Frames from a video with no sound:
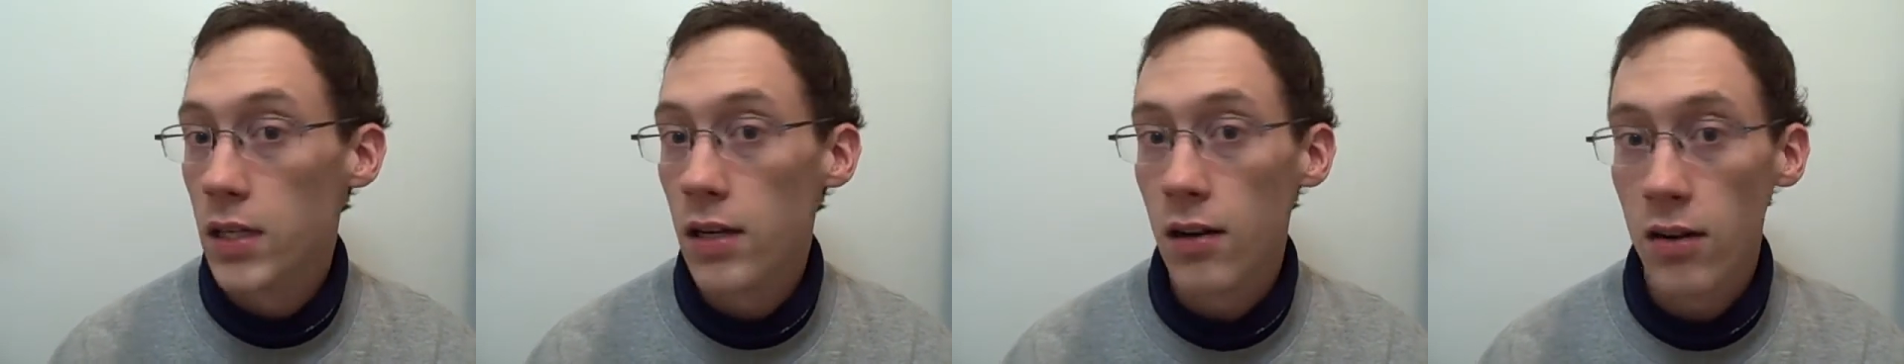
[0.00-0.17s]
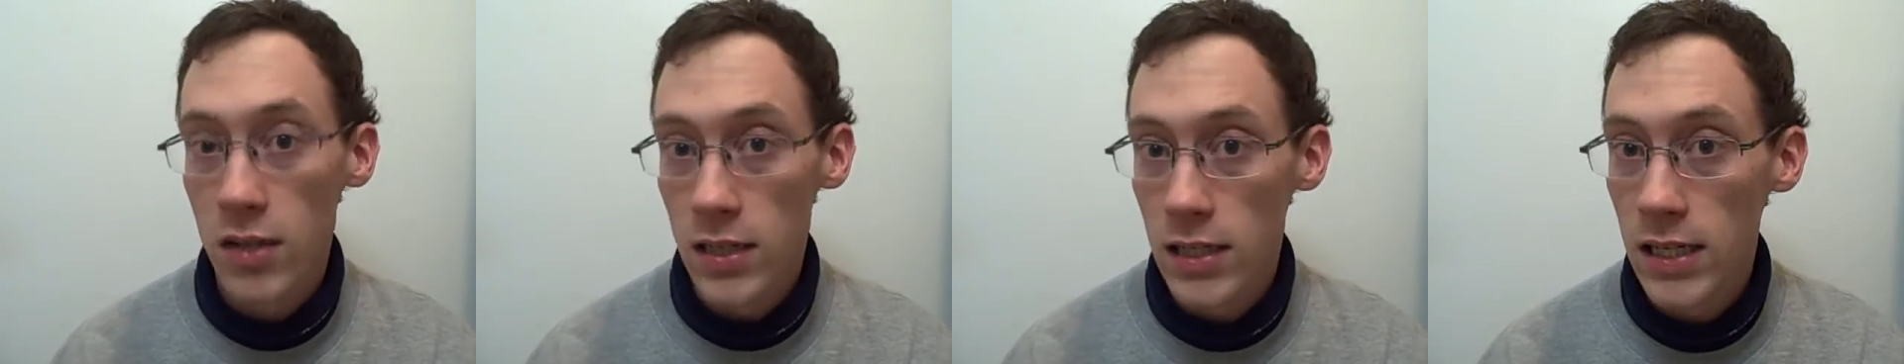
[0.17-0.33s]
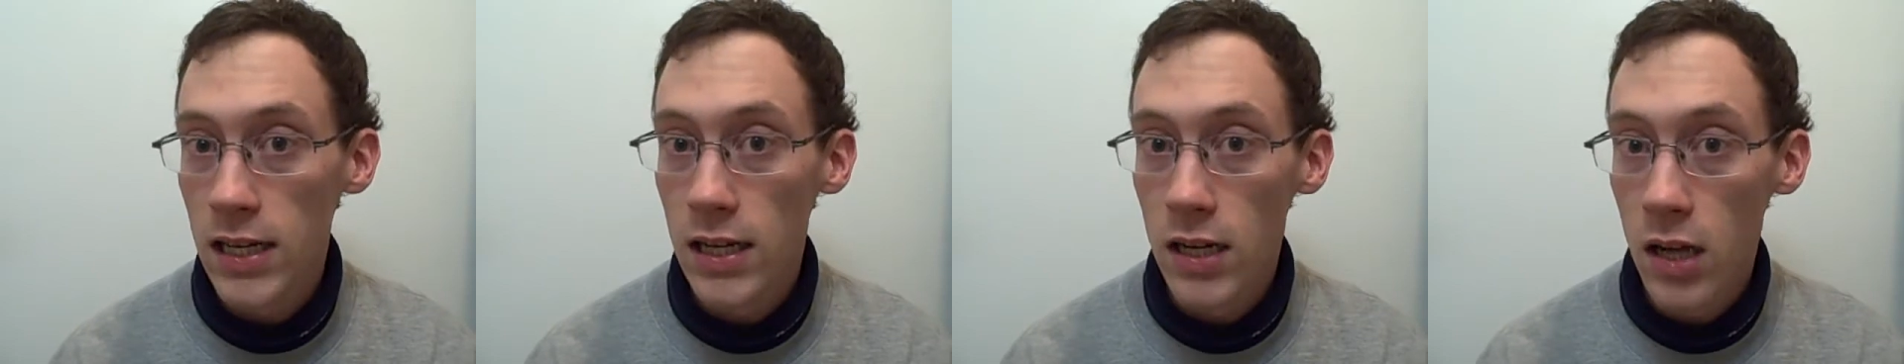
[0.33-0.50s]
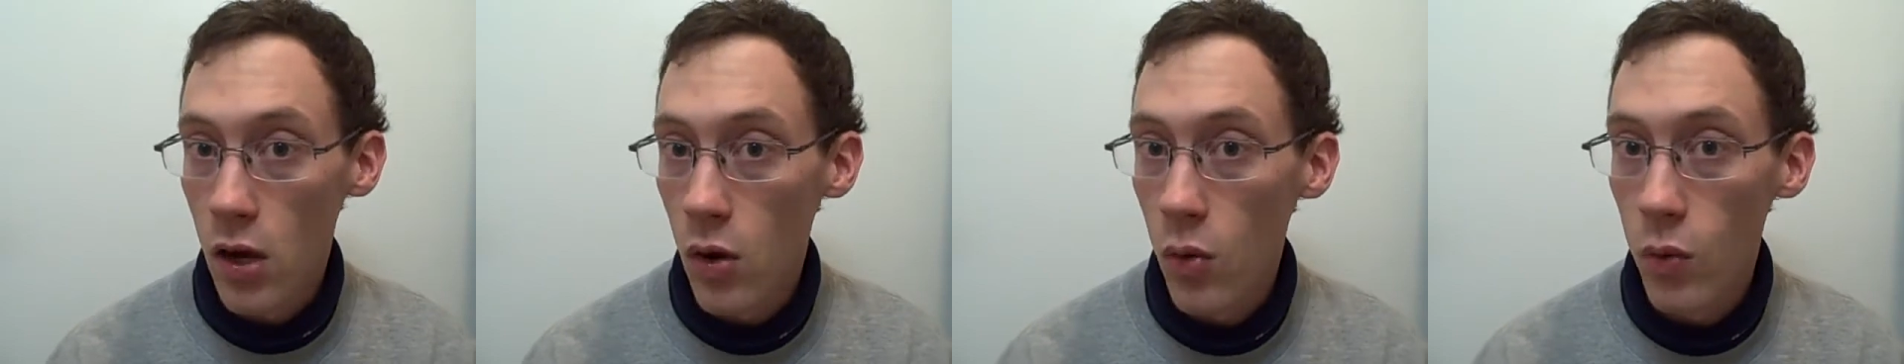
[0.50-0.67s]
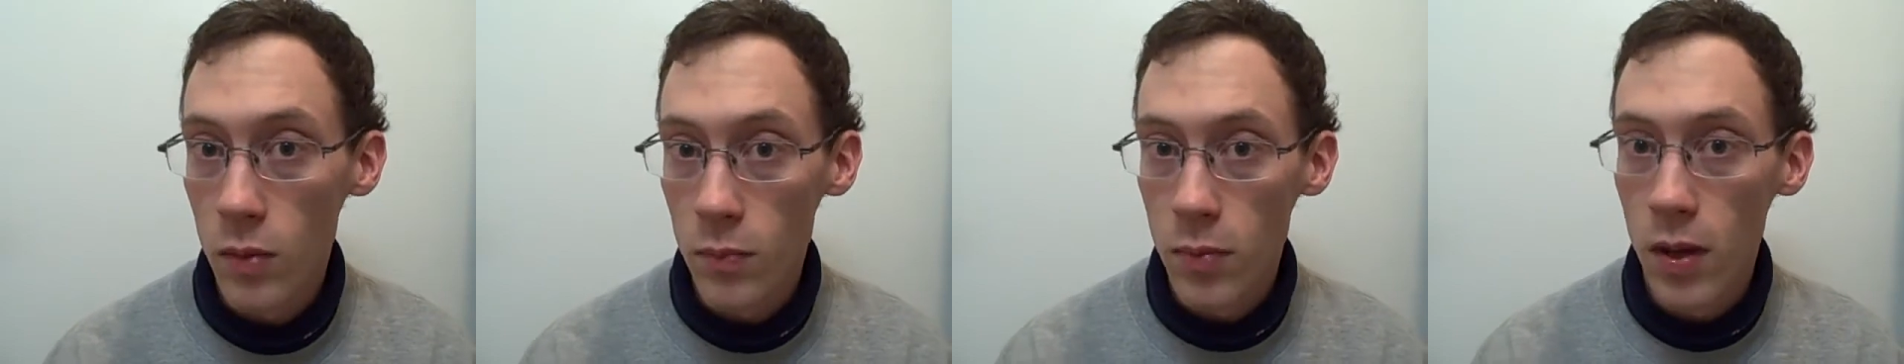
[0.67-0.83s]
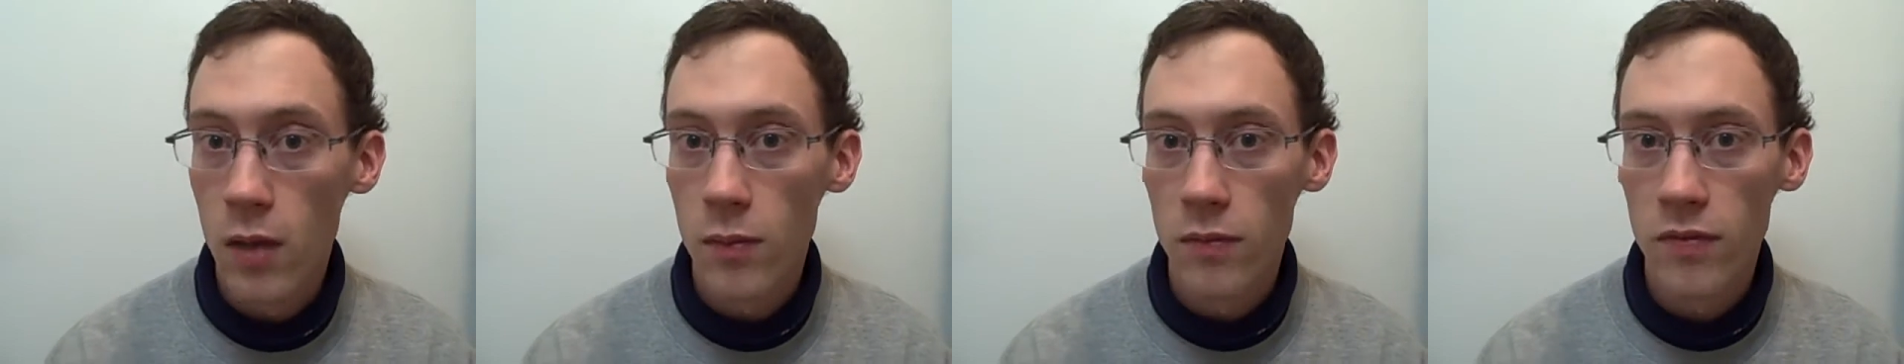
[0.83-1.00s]
Tarantino
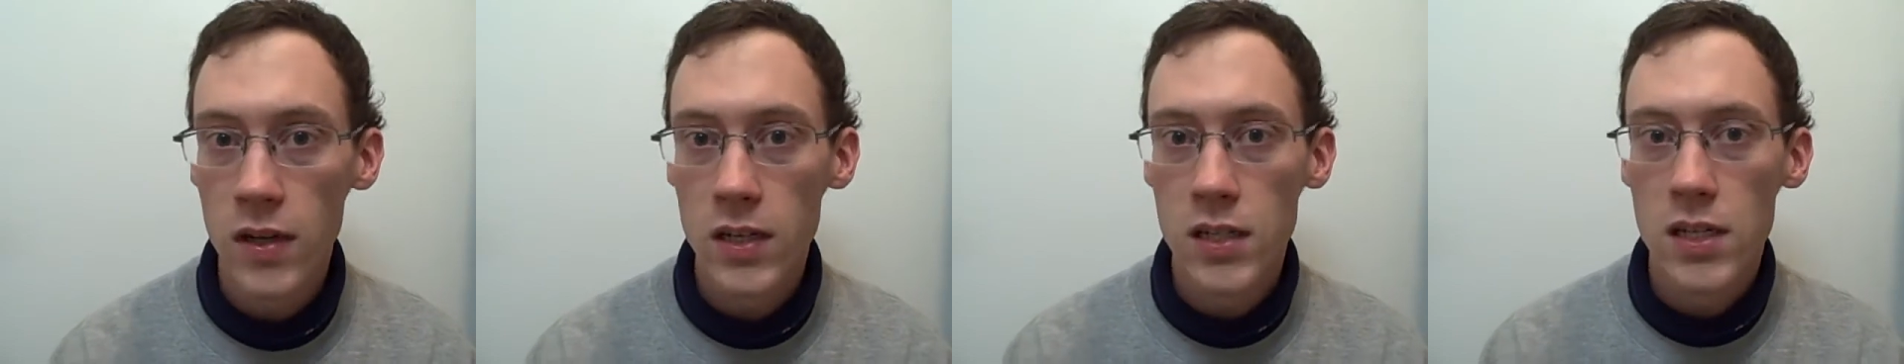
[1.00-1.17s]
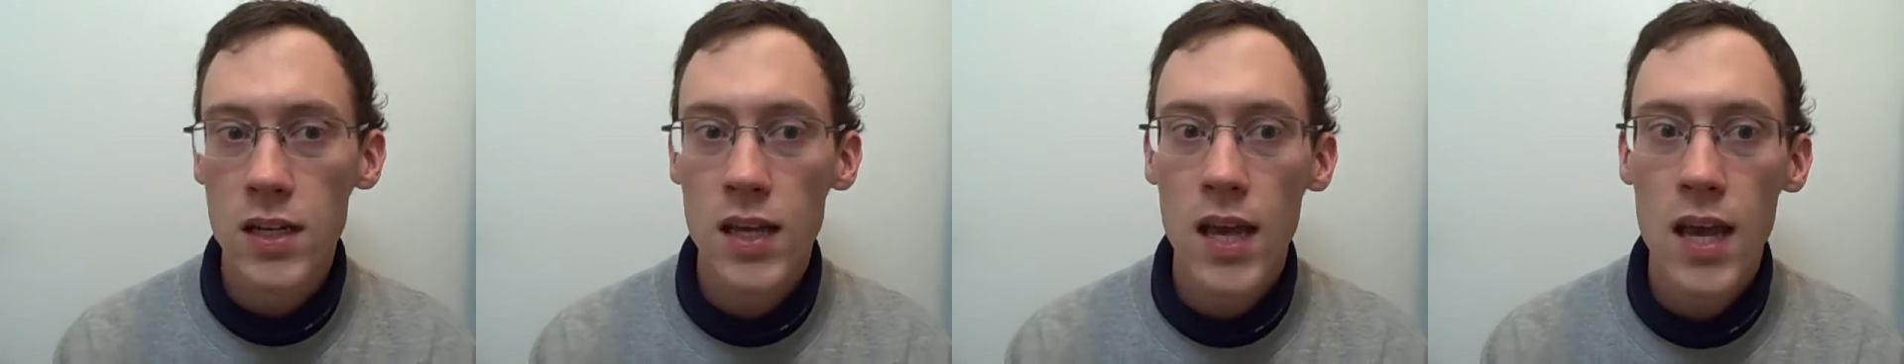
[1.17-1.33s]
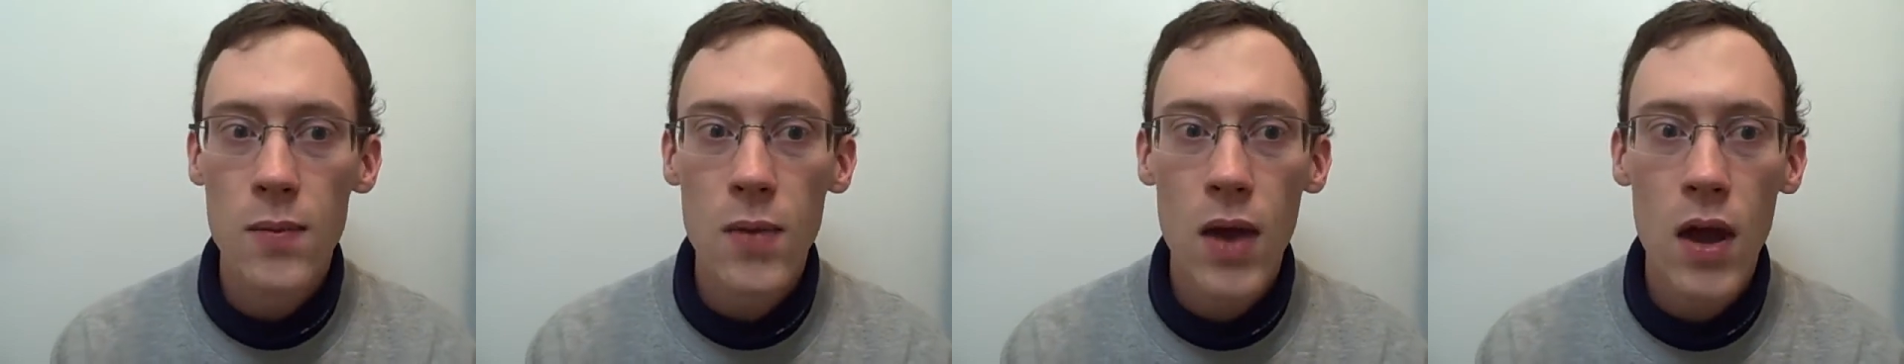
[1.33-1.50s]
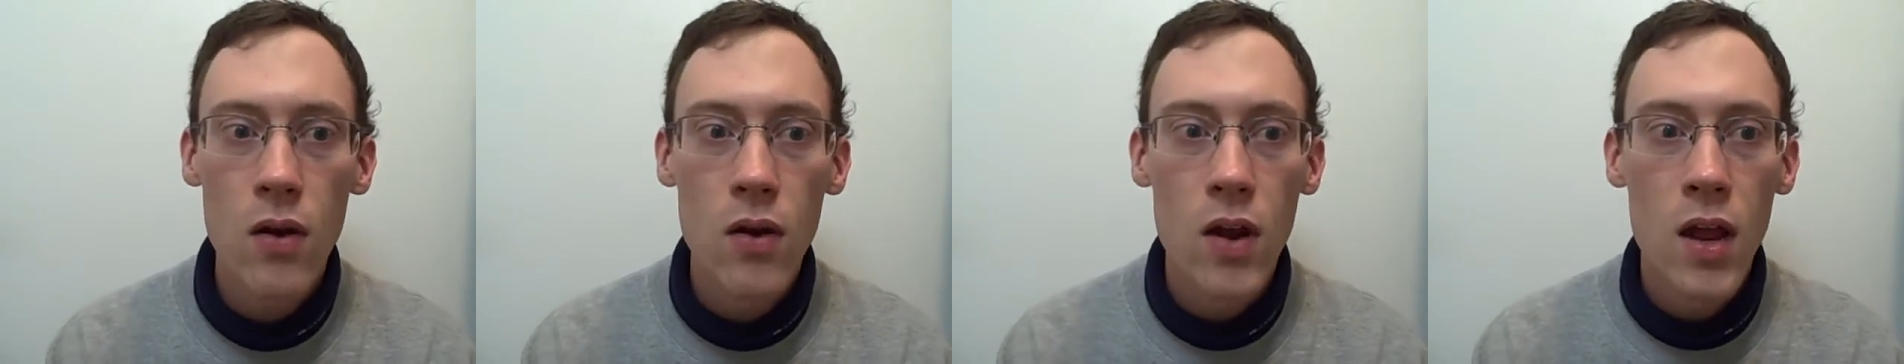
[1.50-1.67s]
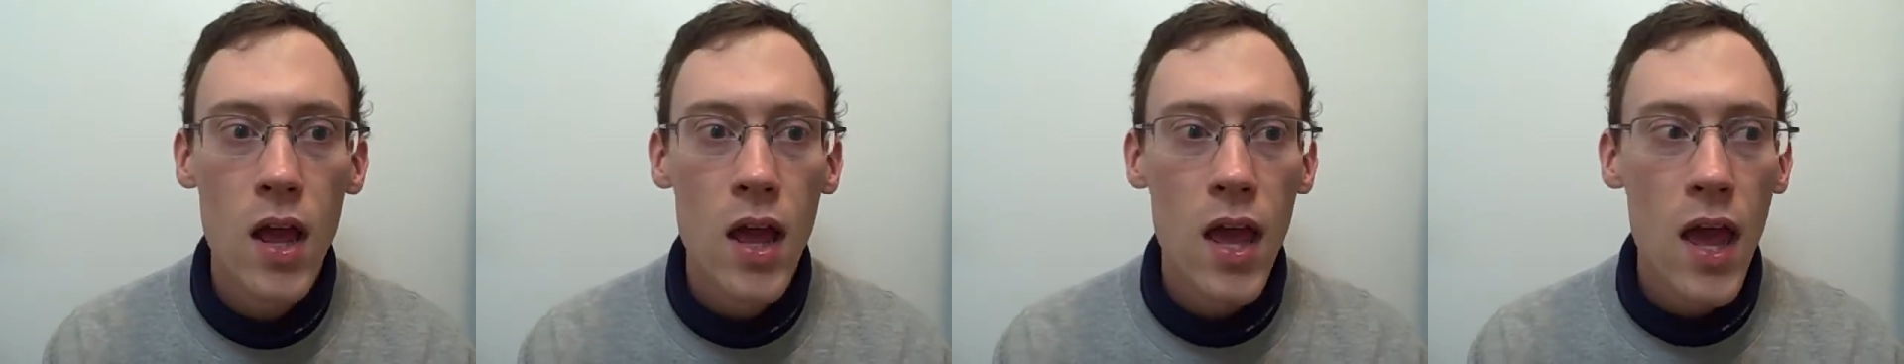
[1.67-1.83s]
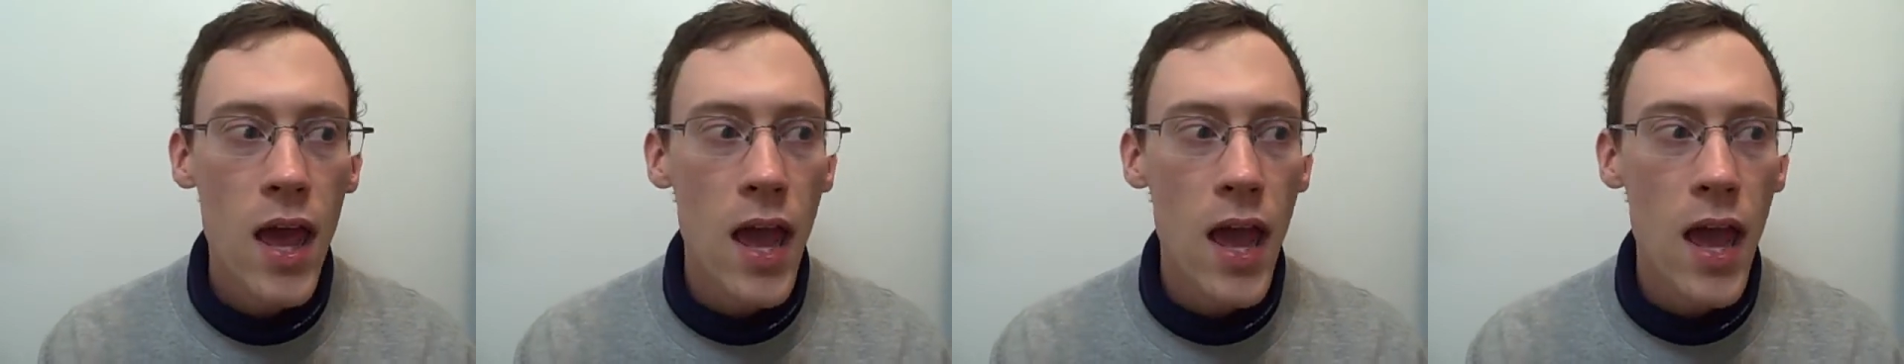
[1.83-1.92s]
when Pulp Fiction came out,